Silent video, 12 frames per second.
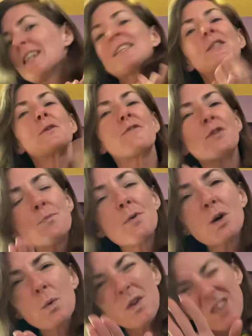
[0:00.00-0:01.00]
So if you
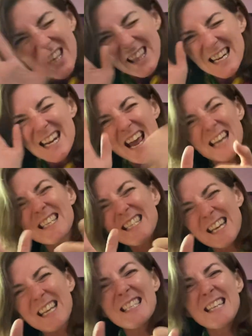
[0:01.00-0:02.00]
book within the next
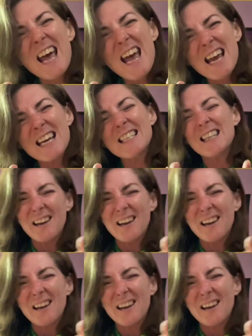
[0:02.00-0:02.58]
6 days,